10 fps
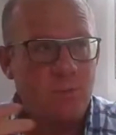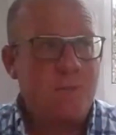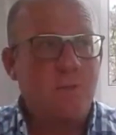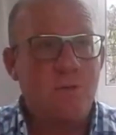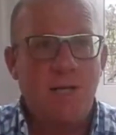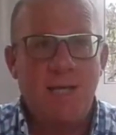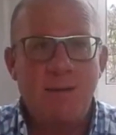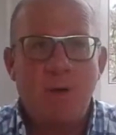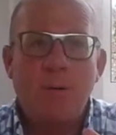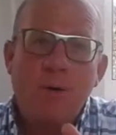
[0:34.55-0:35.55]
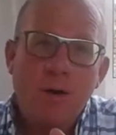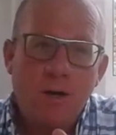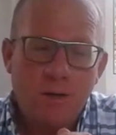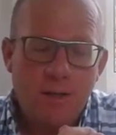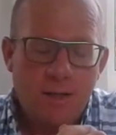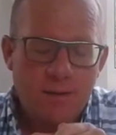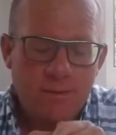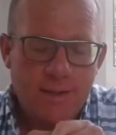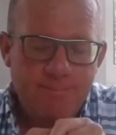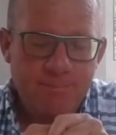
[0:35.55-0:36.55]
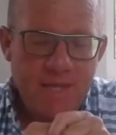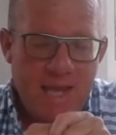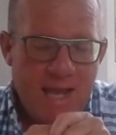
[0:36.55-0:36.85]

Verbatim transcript: still trying to keep our, our, our um,